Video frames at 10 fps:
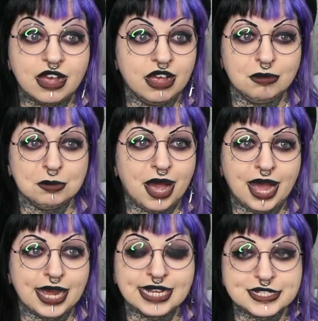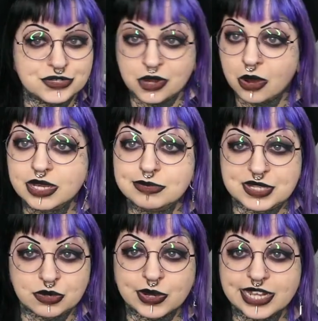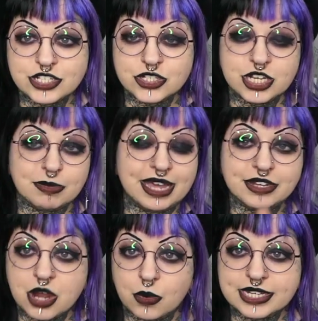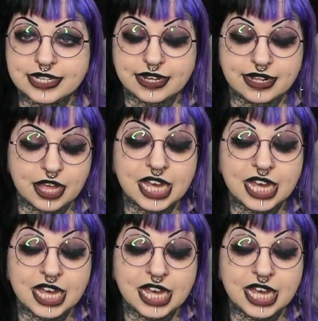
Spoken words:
I didn't know he was in a relationship, I had no idea.